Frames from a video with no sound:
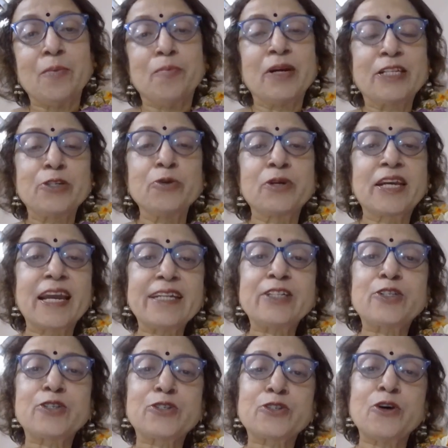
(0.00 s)
but you
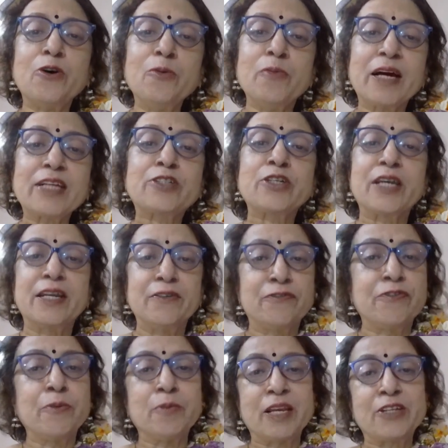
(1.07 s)
get so much
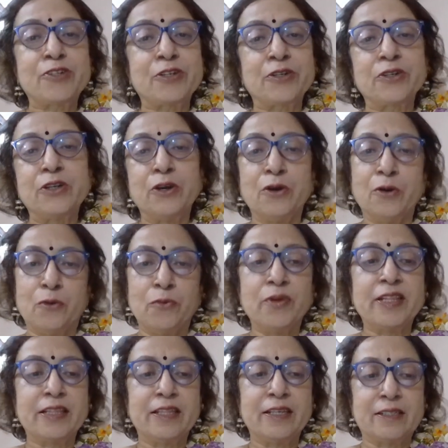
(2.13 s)
information
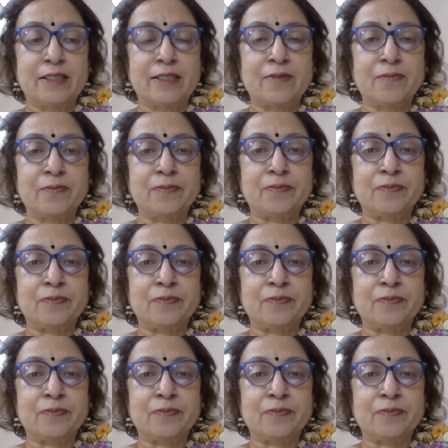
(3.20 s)
with this.